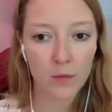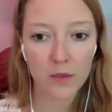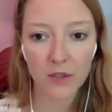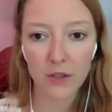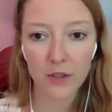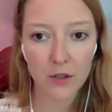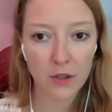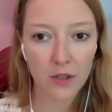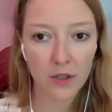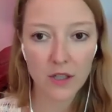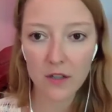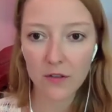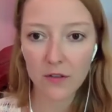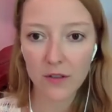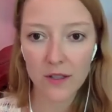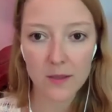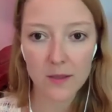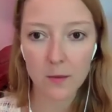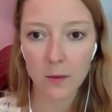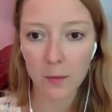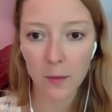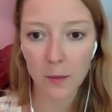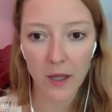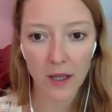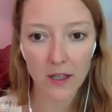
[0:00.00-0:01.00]
you don't need a
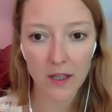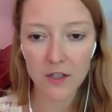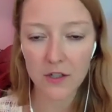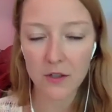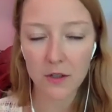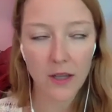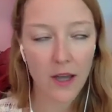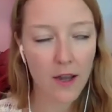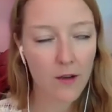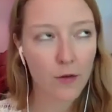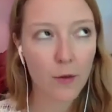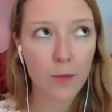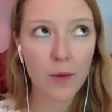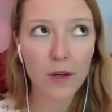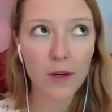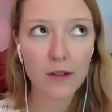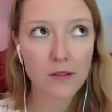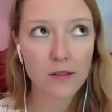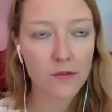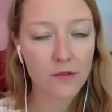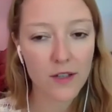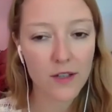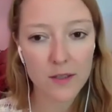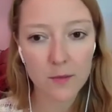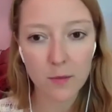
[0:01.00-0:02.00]
Facebook page. Everybody has
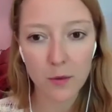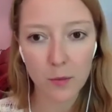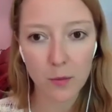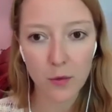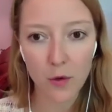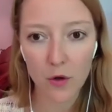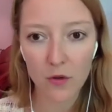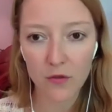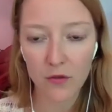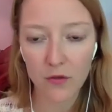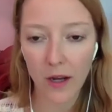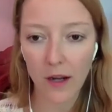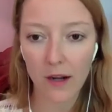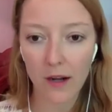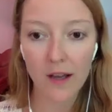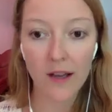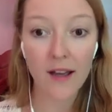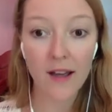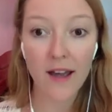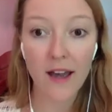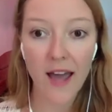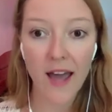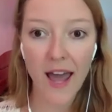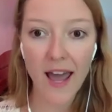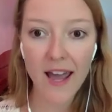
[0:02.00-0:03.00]
a Facebook profile.
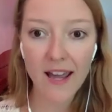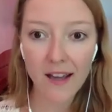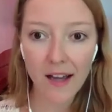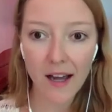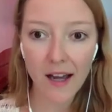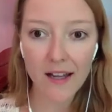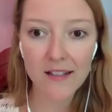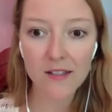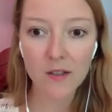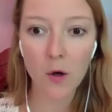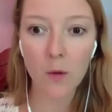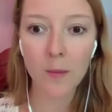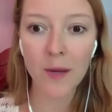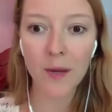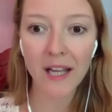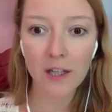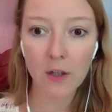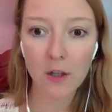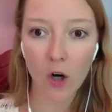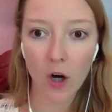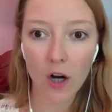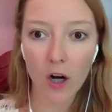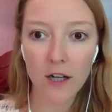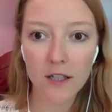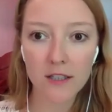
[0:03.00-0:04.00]
Hey guys, oh my
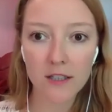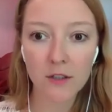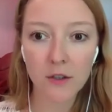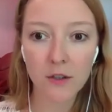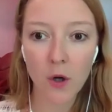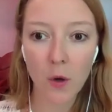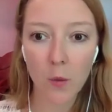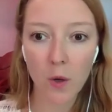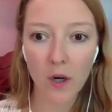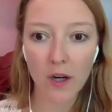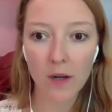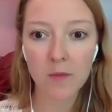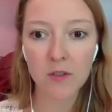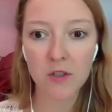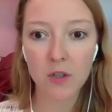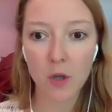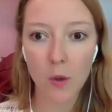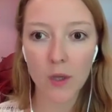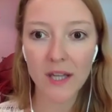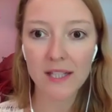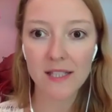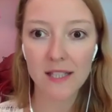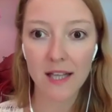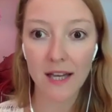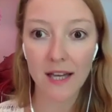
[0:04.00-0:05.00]
God, you know what I'm so
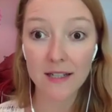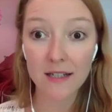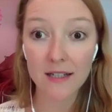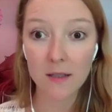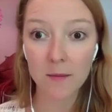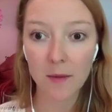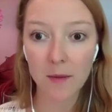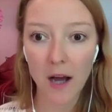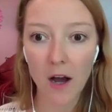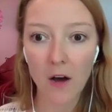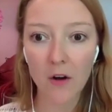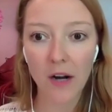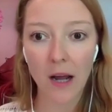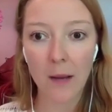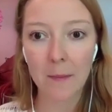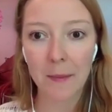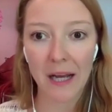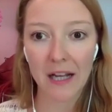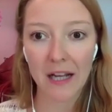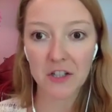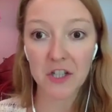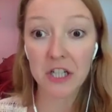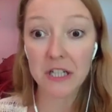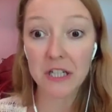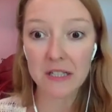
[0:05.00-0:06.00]
excited about? I'm
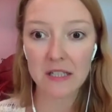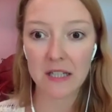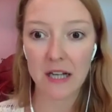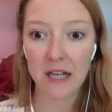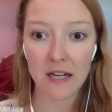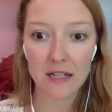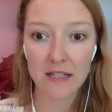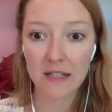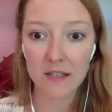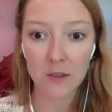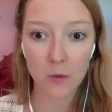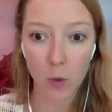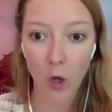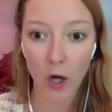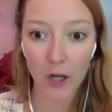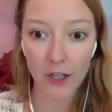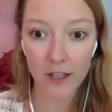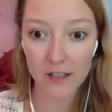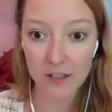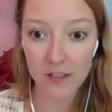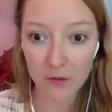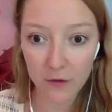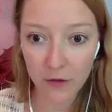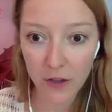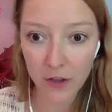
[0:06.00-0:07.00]
actually starting to work
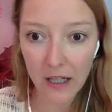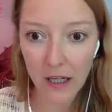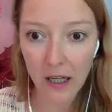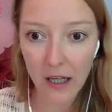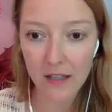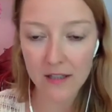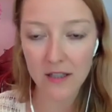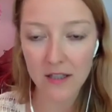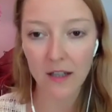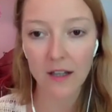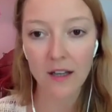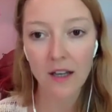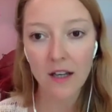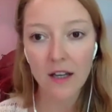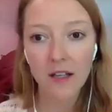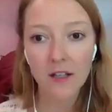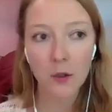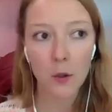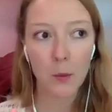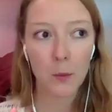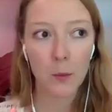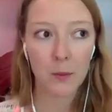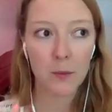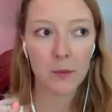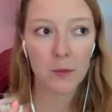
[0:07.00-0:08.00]
as a freelancer.
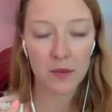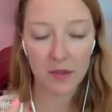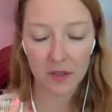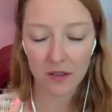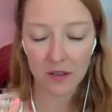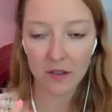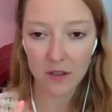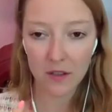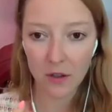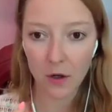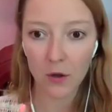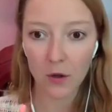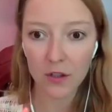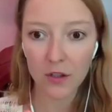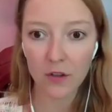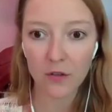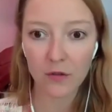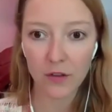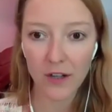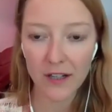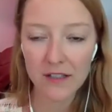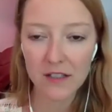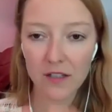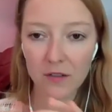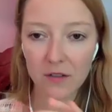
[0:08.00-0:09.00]
Your
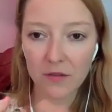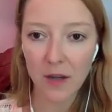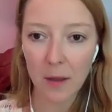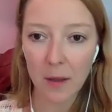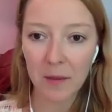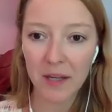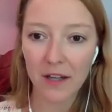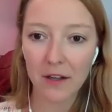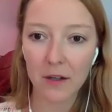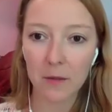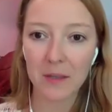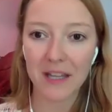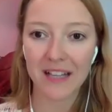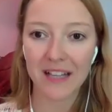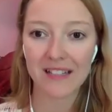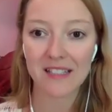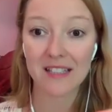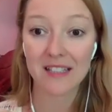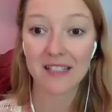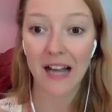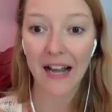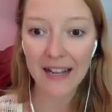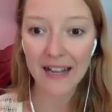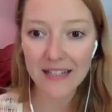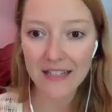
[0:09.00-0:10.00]
friends and family are going to be
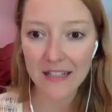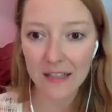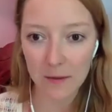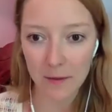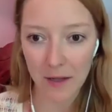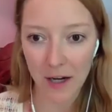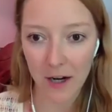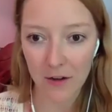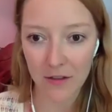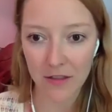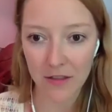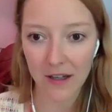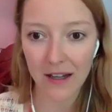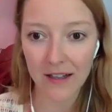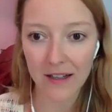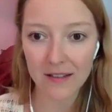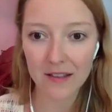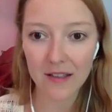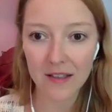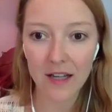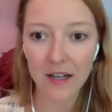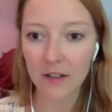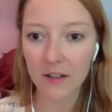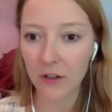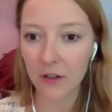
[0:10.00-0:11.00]
excited about that.
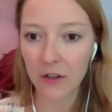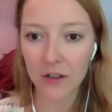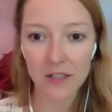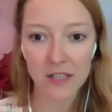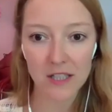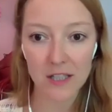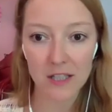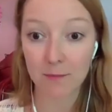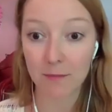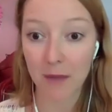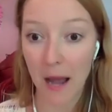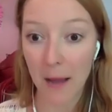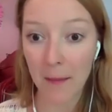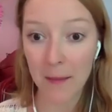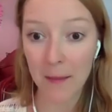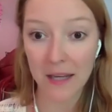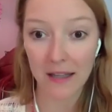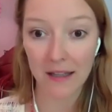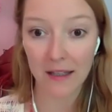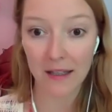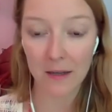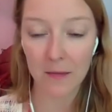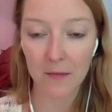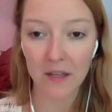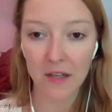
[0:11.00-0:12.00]
That you're not spamming
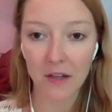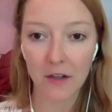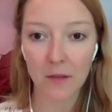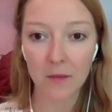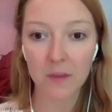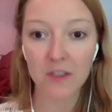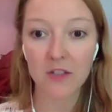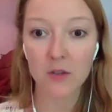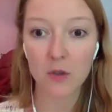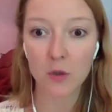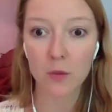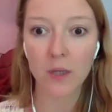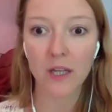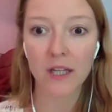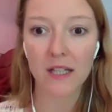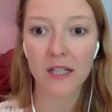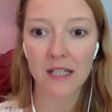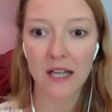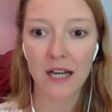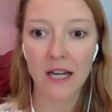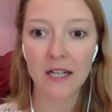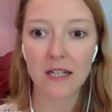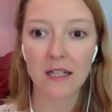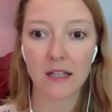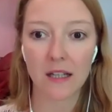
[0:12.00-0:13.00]
them. They're going to be super
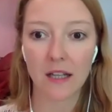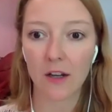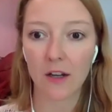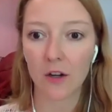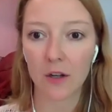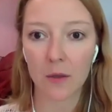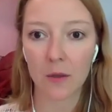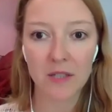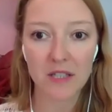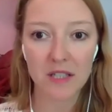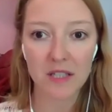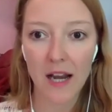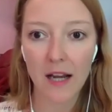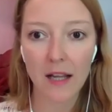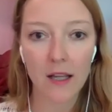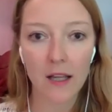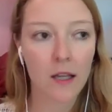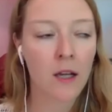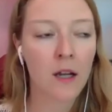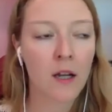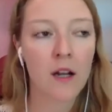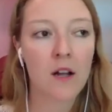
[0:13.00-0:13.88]
excited, and they're going to be telling